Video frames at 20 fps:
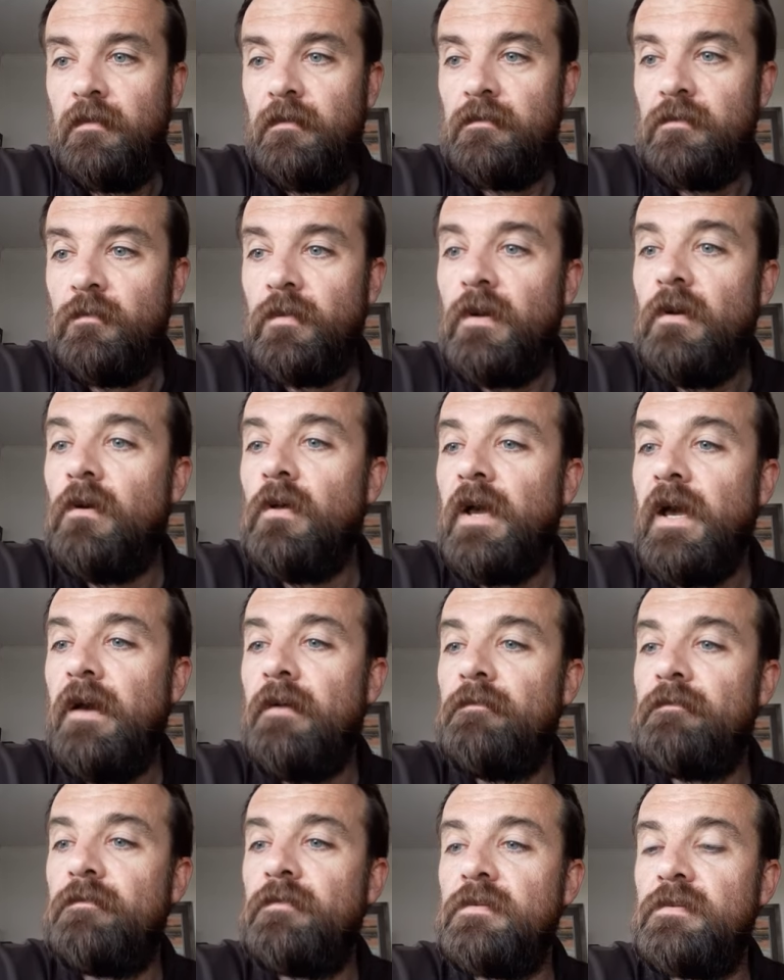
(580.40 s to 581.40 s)
So we all
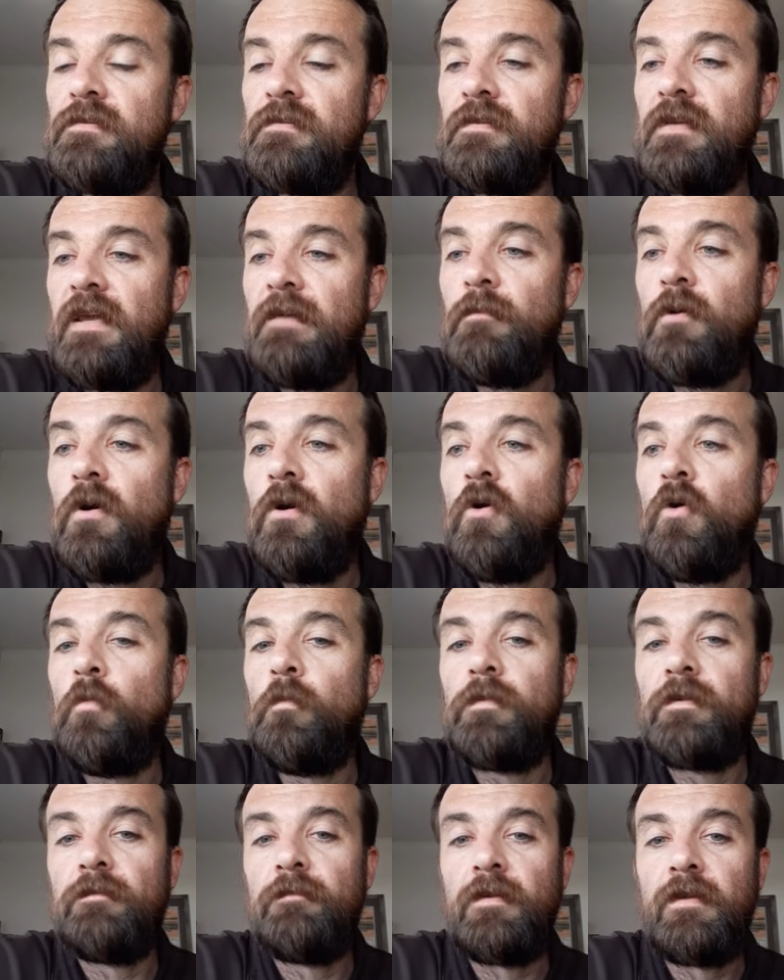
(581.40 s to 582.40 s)
have the same
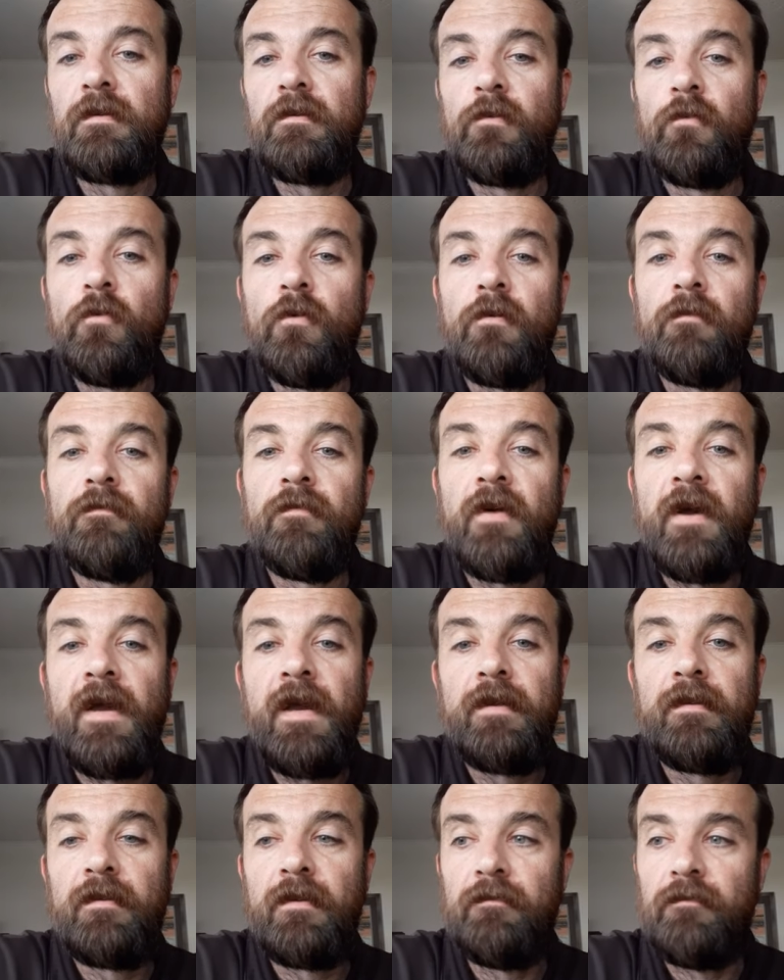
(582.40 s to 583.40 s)
hope to be
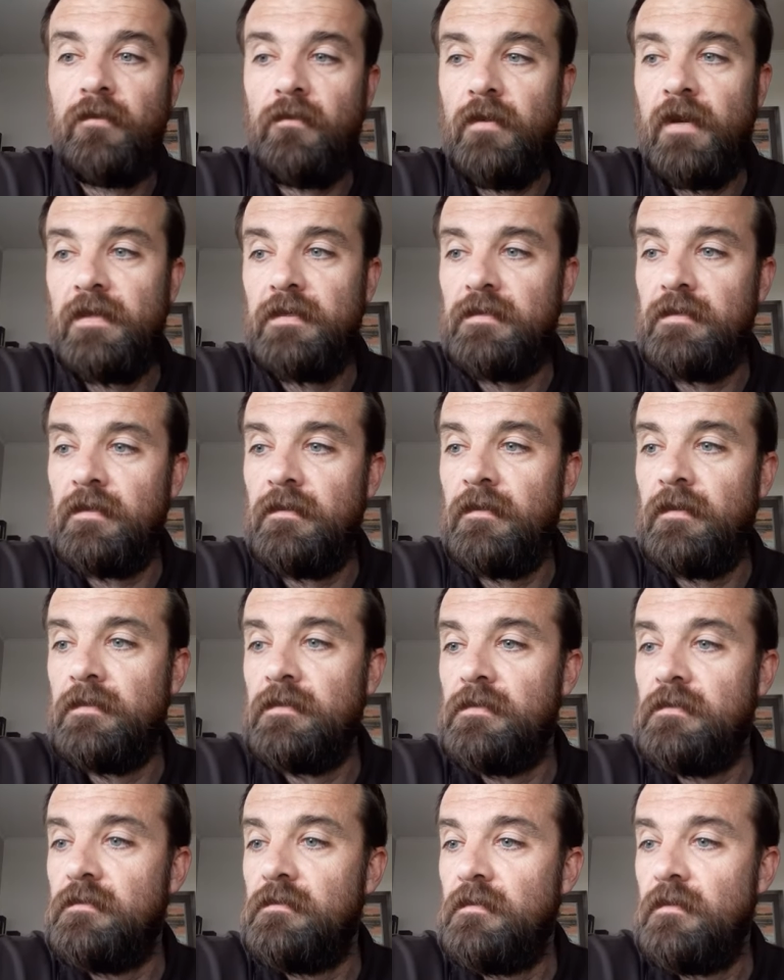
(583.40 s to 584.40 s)
glorified and have Christ in
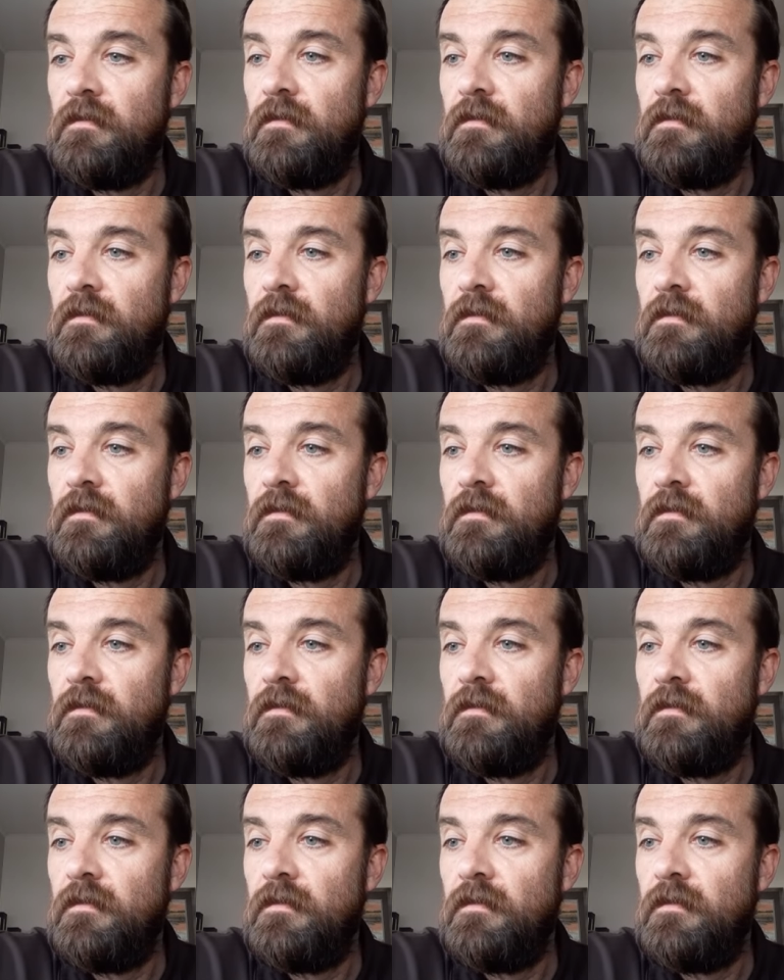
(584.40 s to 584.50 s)
us.